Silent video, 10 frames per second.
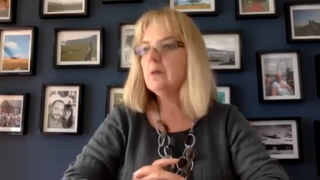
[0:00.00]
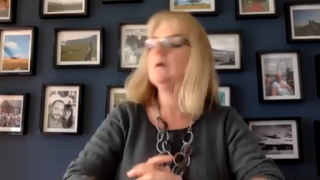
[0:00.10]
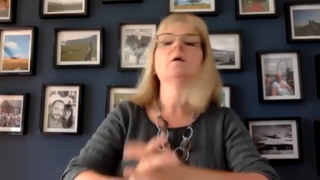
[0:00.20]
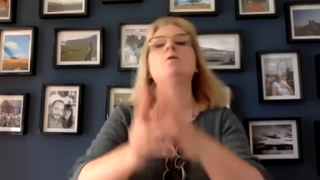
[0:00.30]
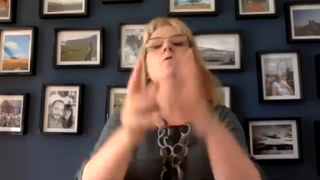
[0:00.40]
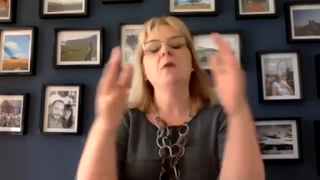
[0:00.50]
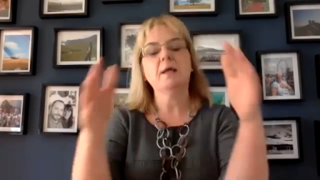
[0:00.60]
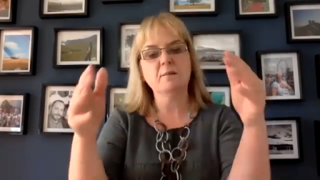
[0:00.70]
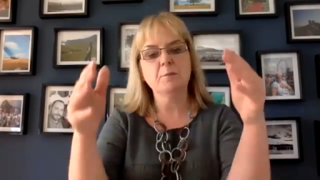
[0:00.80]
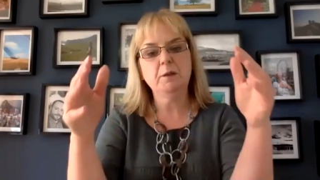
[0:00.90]
you know,
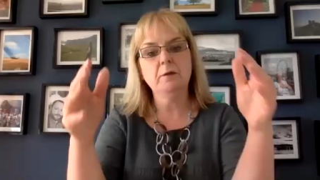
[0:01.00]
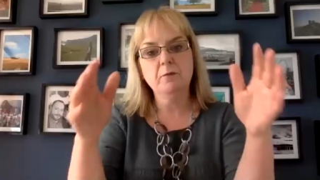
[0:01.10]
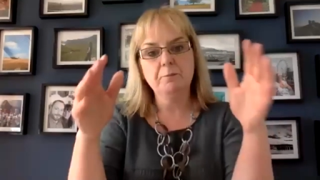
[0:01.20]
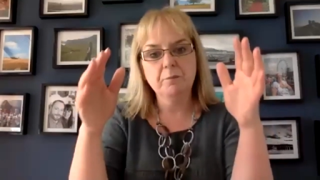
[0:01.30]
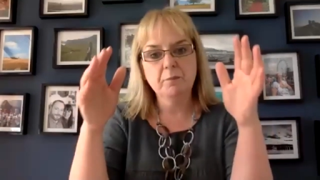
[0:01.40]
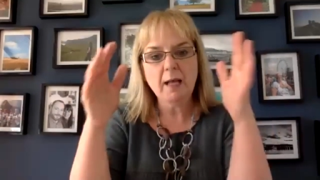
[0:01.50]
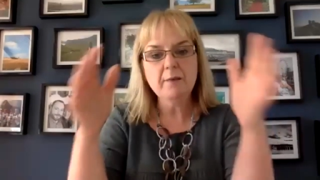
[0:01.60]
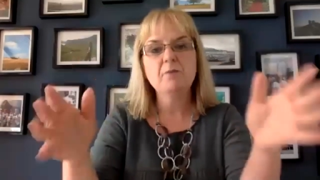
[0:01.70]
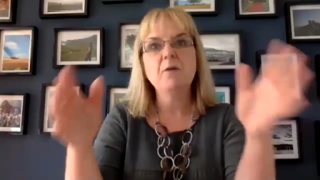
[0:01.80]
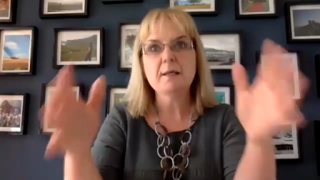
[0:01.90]
flexible
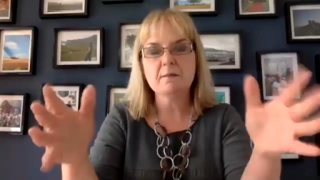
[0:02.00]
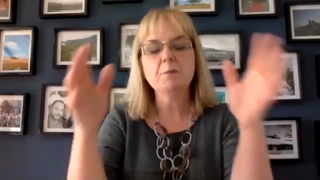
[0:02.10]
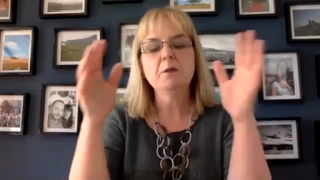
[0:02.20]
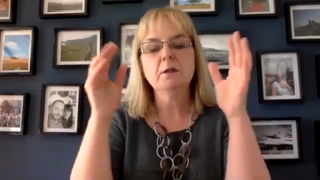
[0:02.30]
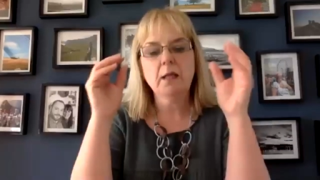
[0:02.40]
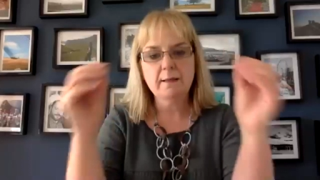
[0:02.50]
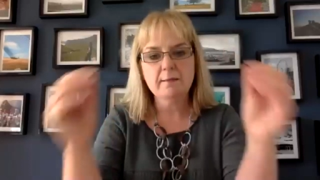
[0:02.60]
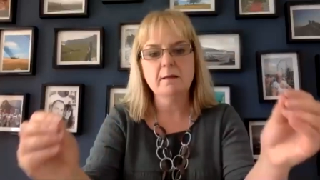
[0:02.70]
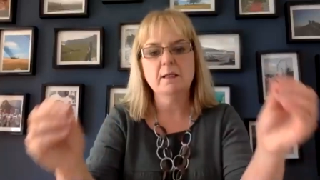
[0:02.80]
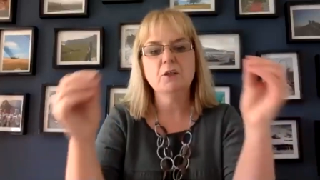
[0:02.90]

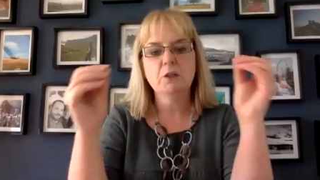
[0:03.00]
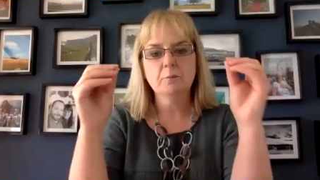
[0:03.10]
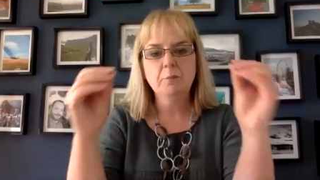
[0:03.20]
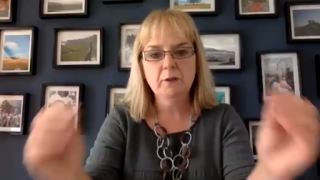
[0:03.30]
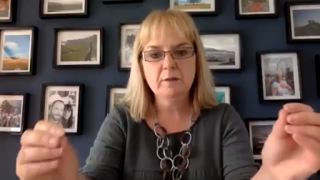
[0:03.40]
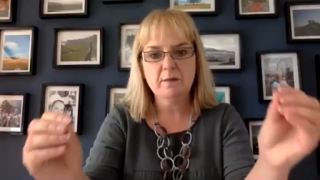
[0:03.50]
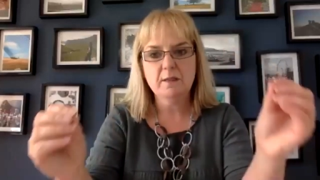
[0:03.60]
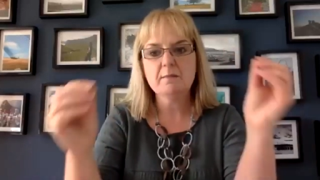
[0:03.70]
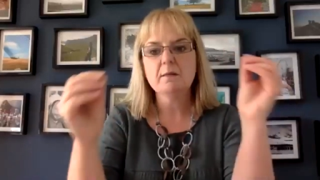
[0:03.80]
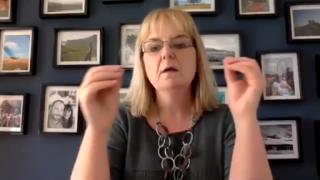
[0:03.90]
cancellation
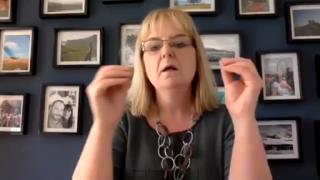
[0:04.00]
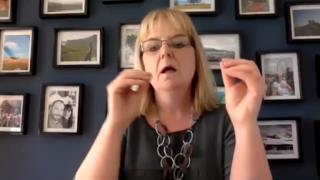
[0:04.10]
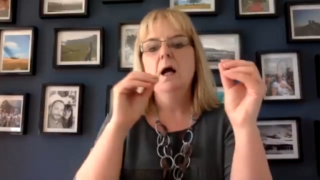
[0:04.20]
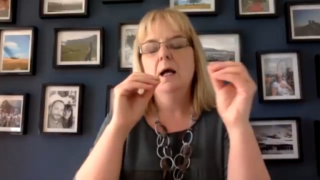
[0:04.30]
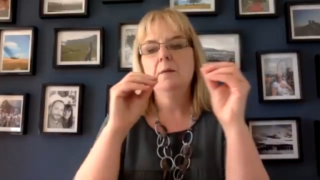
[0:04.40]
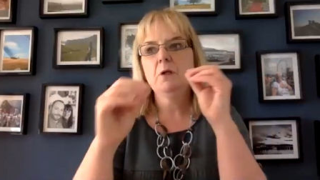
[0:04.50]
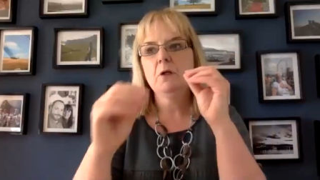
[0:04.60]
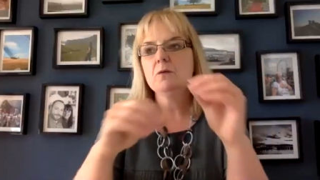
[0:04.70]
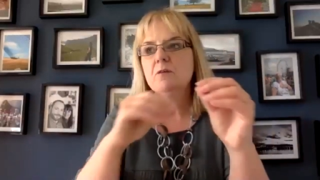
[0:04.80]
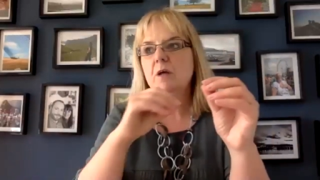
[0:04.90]
policies. And you know,
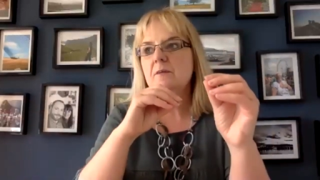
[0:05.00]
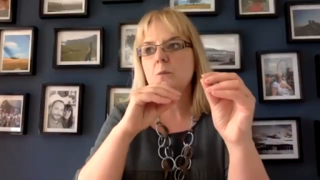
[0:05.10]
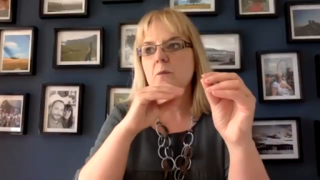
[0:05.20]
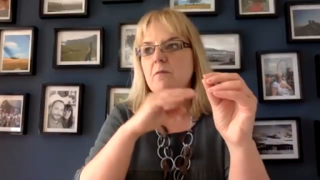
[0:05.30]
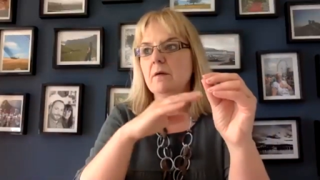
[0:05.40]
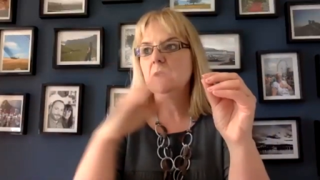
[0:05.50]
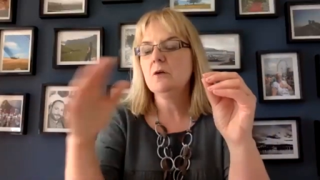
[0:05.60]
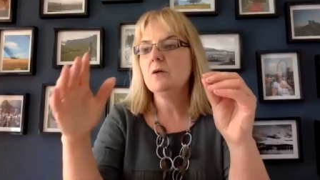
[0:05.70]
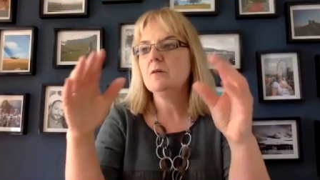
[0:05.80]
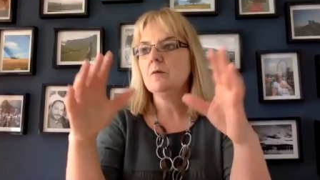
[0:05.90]
hotels were very
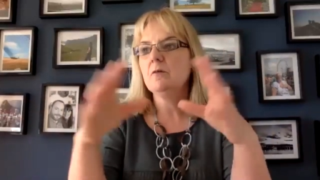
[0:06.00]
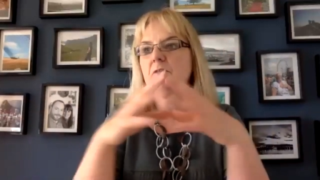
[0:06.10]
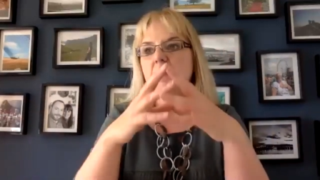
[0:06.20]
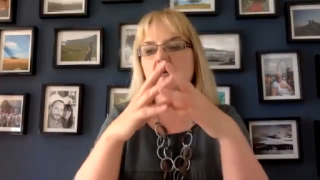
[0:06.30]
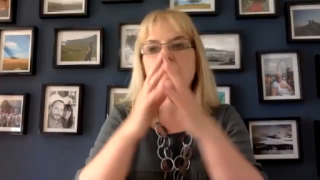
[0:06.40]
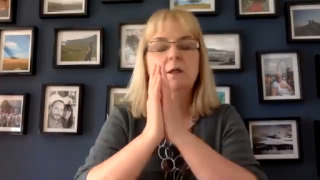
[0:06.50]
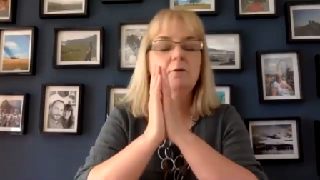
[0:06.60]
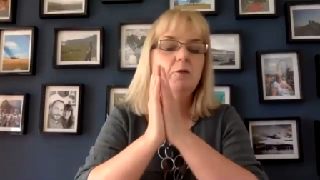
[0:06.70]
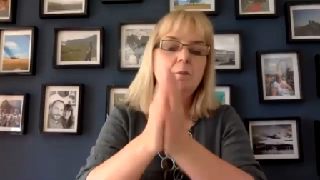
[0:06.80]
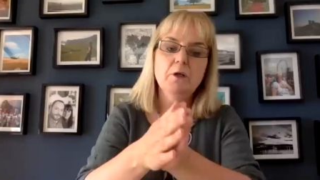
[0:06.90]
good at saying, look,
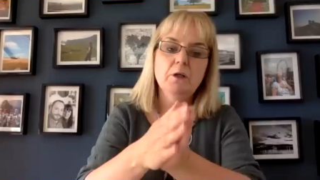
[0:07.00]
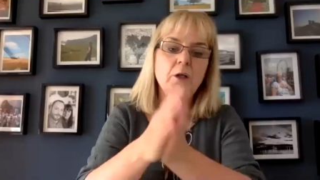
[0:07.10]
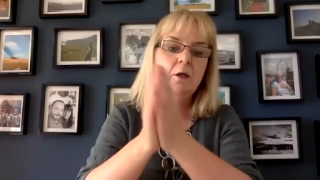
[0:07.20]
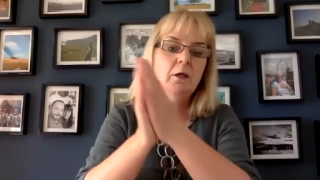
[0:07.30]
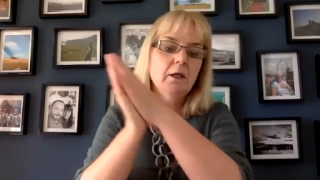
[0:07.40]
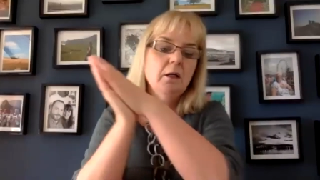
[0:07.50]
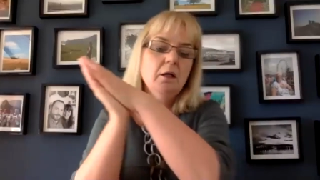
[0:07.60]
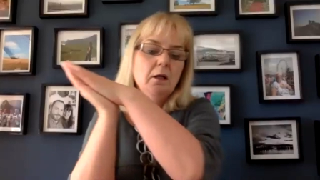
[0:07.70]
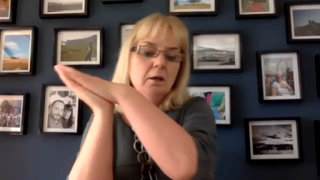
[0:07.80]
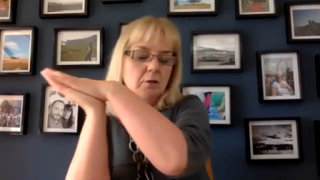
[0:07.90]
if you book now,
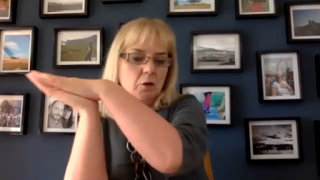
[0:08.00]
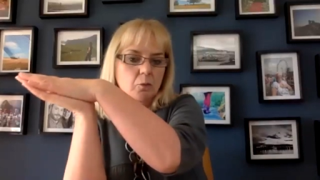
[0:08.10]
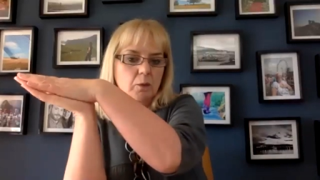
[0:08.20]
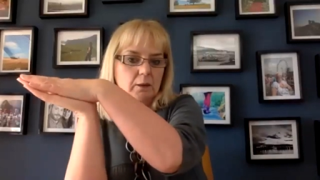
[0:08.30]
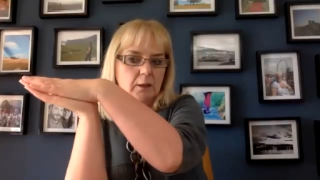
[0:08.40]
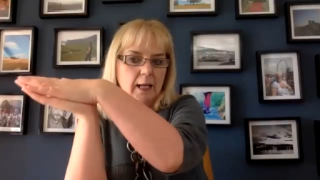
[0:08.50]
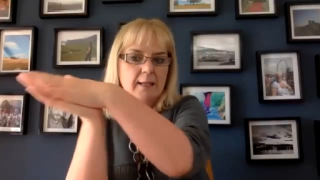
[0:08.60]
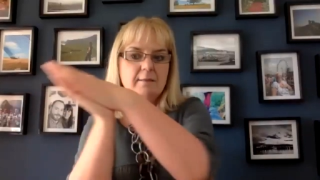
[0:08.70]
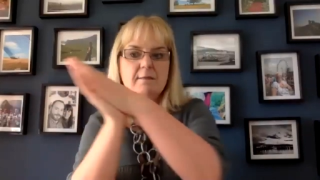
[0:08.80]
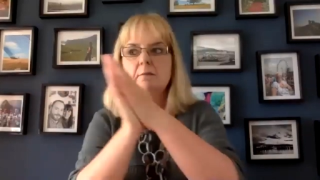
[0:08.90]
you know, we'll
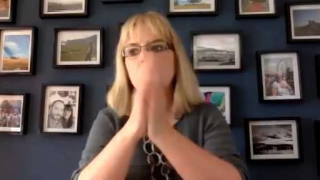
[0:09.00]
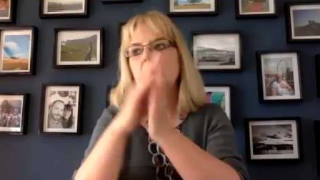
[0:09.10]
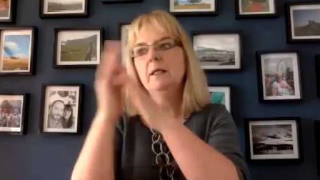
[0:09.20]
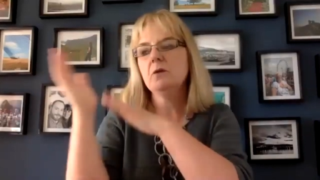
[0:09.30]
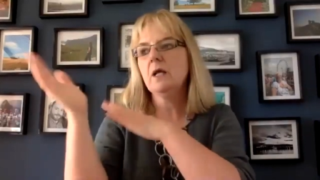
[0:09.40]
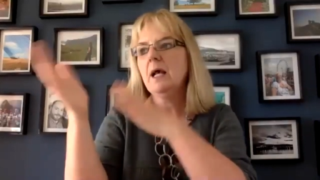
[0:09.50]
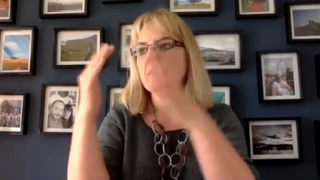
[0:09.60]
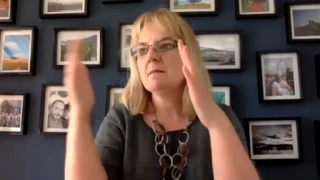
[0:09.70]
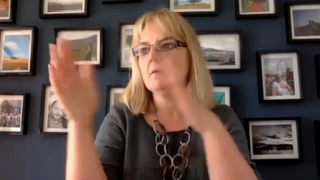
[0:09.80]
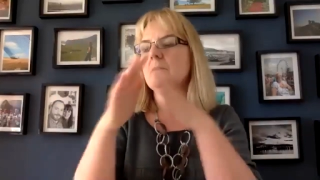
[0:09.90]
let you
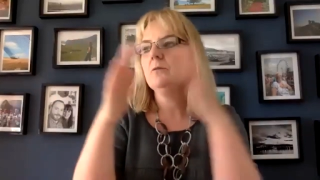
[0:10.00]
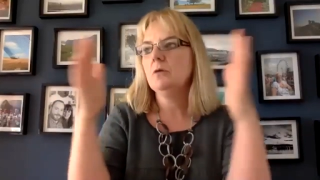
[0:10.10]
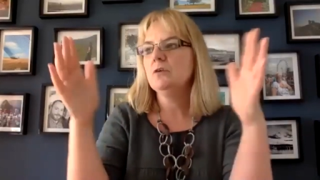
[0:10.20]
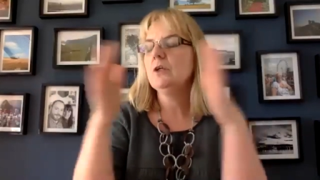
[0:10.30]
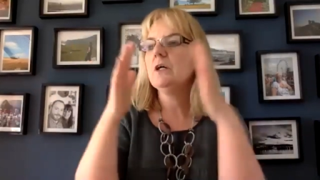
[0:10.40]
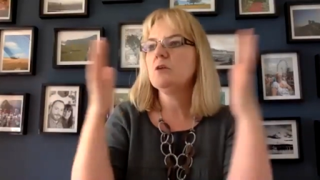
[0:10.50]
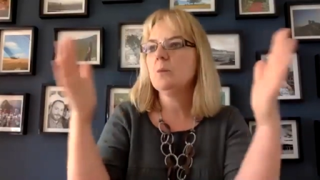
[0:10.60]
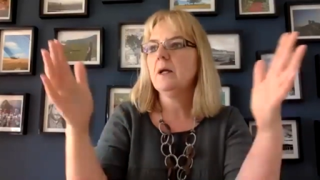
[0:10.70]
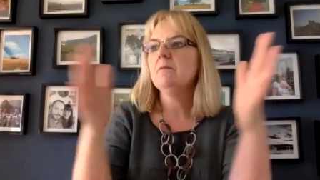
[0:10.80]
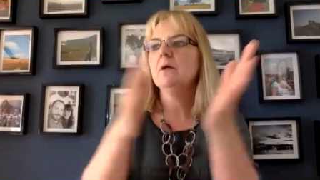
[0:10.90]
cancel, no charge,
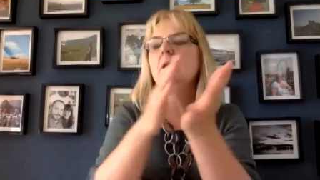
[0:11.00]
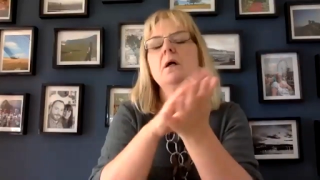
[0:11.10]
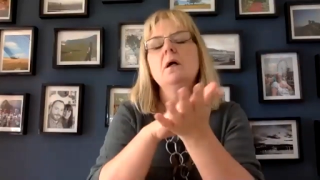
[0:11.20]
whatever.